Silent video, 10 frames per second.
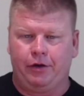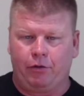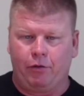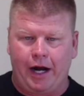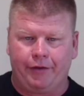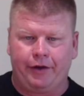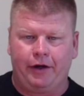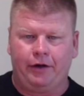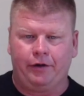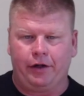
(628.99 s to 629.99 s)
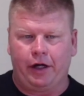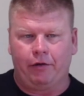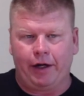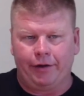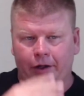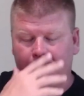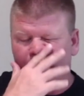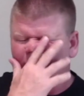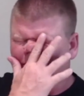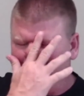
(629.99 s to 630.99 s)
around
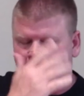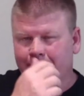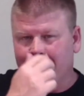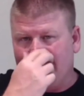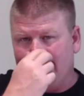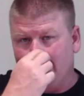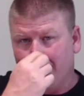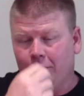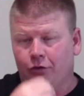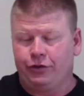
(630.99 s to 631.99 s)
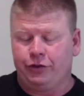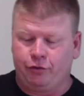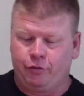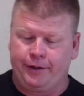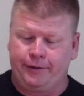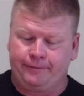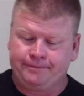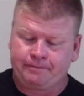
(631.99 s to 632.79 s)
their coaching career.